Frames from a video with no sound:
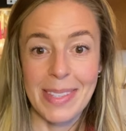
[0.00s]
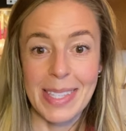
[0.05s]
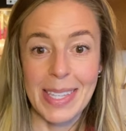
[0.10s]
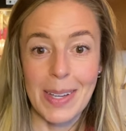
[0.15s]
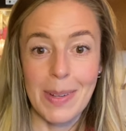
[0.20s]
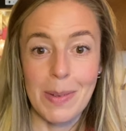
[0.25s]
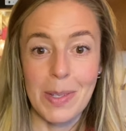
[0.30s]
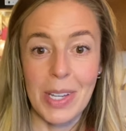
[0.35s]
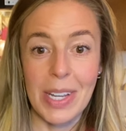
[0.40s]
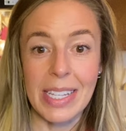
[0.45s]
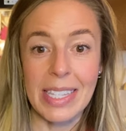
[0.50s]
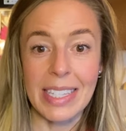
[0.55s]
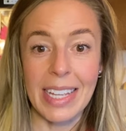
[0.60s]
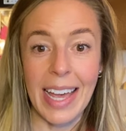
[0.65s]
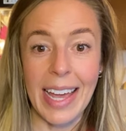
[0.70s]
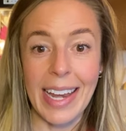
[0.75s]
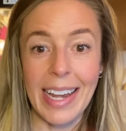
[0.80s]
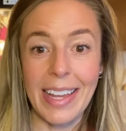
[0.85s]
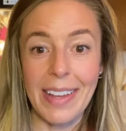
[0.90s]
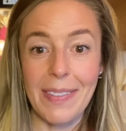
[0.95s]
So just
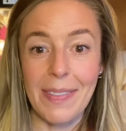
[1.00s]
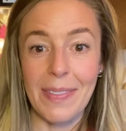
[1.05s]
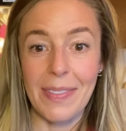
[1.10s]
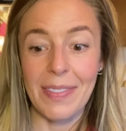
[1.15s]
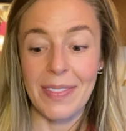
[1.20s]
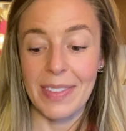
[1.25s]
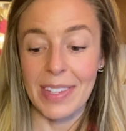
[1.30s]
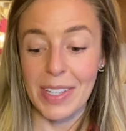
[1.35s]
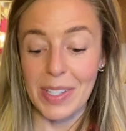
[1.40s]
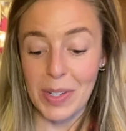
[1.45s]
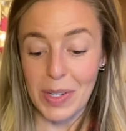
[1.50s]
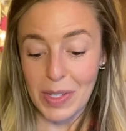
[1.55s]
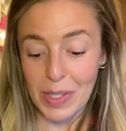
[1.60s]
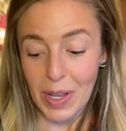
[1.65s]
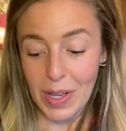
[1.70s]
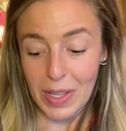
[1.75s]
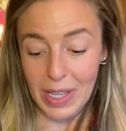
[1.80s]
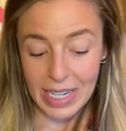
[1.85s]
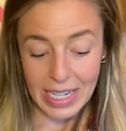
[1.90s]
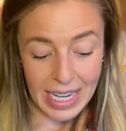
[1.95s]
kind of, these are just
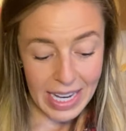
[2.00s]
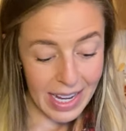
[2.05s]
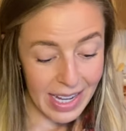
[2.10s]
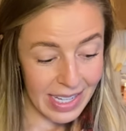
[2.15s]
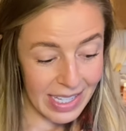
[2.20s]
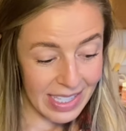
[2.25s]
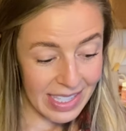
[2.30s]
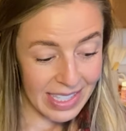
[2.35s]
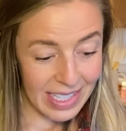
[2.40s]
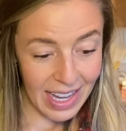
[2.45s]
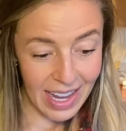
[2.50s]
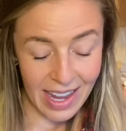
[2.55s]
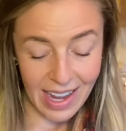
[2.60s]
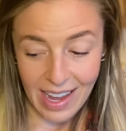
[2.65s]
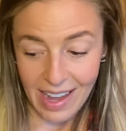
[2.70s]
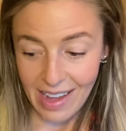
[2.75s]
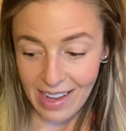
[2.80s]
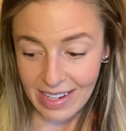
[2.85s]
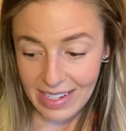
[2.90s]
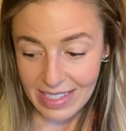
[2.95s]
all ideas
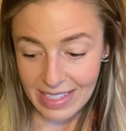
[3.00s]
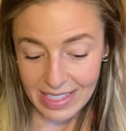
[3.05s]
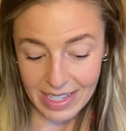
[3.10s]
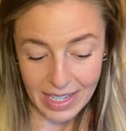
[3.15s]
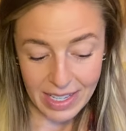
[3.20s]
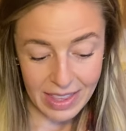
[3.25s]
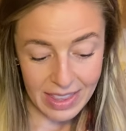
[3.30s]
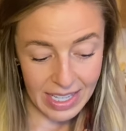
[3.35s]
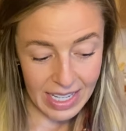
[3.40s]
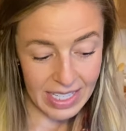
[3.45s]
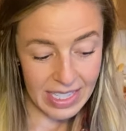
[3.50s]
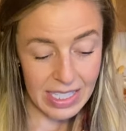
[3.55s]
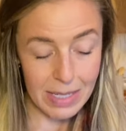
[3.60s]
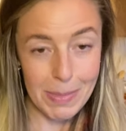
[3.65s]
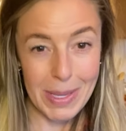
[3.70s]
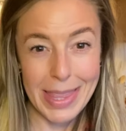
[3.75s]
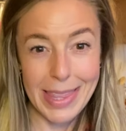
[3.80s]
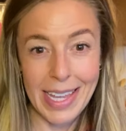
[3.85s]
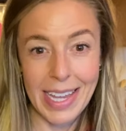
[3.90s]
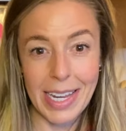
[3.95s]
and things to
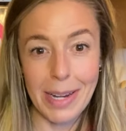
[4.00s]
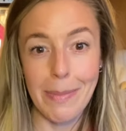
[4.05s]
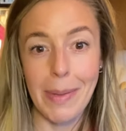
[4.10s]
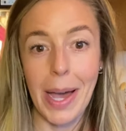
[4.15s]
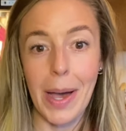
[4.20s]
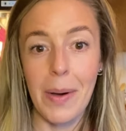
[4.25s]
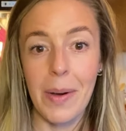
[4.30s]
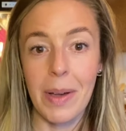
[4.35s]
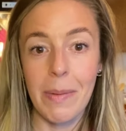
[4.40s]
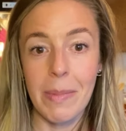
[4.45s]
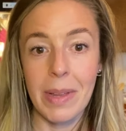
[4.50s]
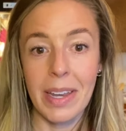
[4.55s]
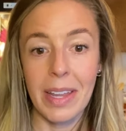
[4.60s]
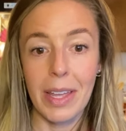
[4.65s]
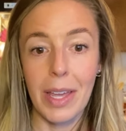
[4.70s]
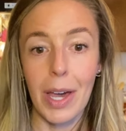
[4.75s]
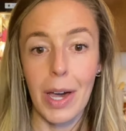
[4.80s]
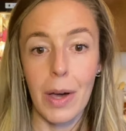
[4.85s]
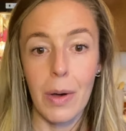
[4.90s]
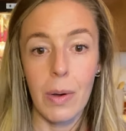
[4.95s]
be thinking about. I'm gonna
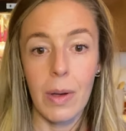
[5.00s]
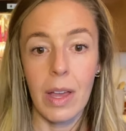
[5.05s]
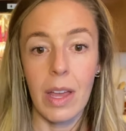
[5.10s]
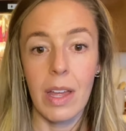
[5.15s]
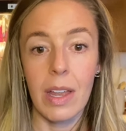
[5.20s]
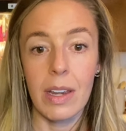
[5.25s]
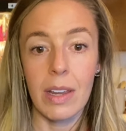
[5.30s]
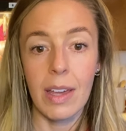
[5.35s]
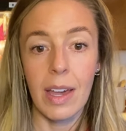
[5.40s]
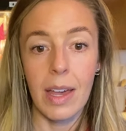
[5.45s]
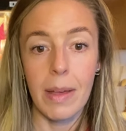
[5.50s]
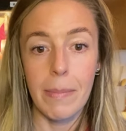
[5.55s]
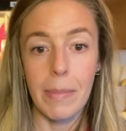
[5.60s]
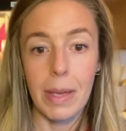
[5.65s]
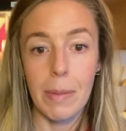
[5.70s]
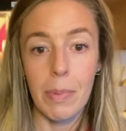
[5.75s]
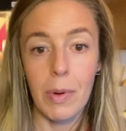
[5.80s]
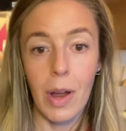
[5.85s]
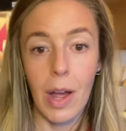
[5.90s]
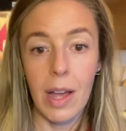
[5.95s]
go and cut my
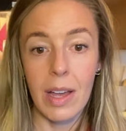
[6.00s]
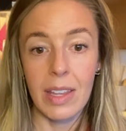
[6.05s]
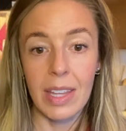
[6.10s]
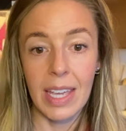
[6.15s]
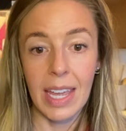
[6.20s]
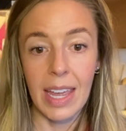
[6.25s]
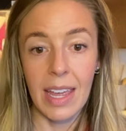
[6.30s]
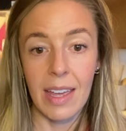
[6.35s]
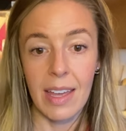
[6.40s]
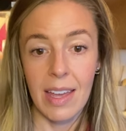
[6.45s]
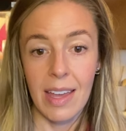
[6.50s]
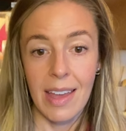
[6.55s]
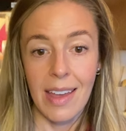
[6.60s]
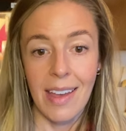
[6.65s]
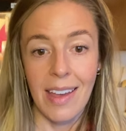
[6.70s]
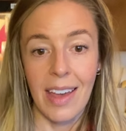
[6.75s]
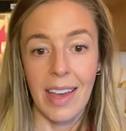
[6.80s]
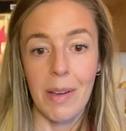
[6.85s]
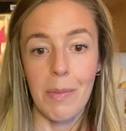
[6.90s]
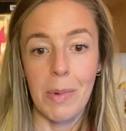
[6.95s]
broccoli,
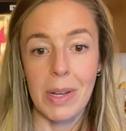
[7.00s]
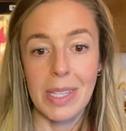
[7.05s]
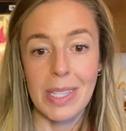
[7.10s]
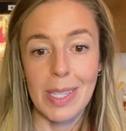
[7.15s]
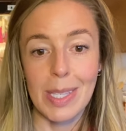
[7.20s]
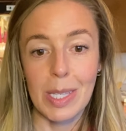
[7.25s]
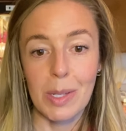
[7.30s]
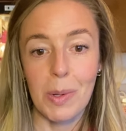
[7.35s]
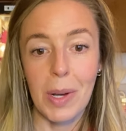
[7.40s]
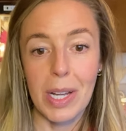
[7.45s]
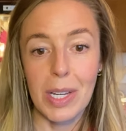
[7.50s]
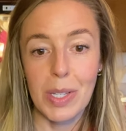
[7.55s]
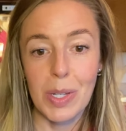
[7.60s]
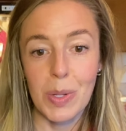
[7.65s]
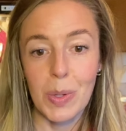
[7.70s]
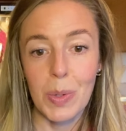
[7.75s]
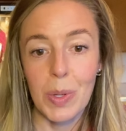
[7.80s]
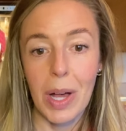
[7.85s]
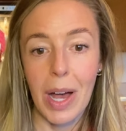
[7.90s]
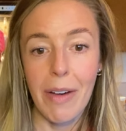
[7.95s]
and once the squash
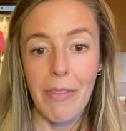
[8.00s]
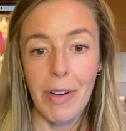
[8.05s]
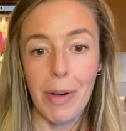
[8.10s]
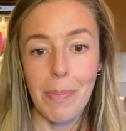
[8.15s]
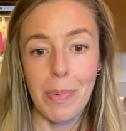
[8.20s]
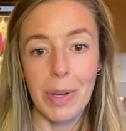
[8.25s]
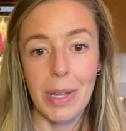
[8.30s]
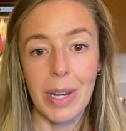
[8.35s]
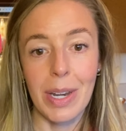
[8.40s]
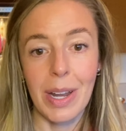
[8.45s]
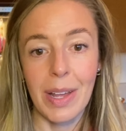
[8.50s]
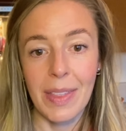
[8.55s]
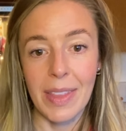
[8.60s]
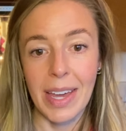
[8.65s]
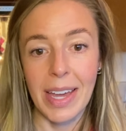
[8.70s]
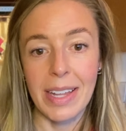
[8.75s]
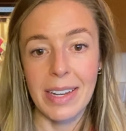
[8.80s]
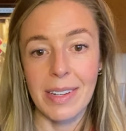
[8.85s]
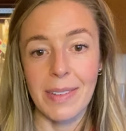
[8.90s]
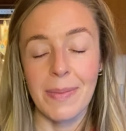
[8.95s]
cool off, I'll put it on
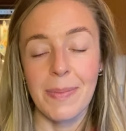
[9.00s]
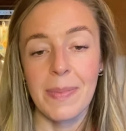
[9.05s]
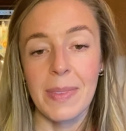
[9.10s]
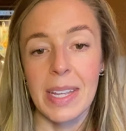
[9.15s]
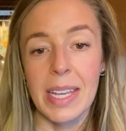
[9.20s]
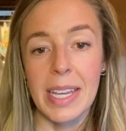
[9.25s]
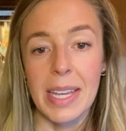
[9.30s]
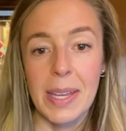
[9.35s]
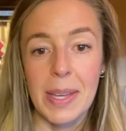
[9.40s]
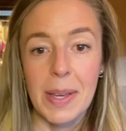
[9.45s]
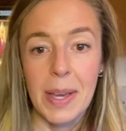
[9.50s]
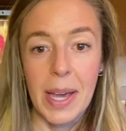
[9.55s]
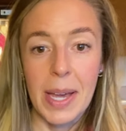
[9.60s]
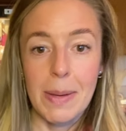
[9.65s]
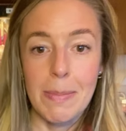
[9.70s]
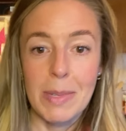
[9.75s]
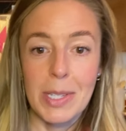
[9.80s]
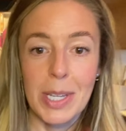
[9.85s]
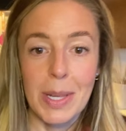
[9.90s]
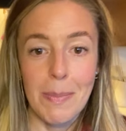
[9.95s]
that
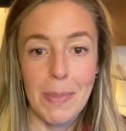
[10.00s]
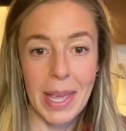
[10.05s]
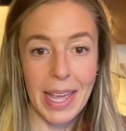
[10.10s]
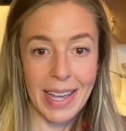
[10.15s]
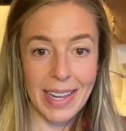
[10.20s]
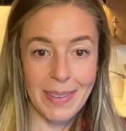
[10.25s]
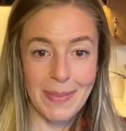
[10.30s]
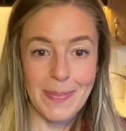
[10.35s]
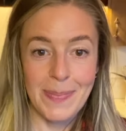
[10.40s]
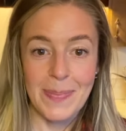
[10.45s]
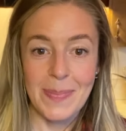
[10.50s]
sheet pan.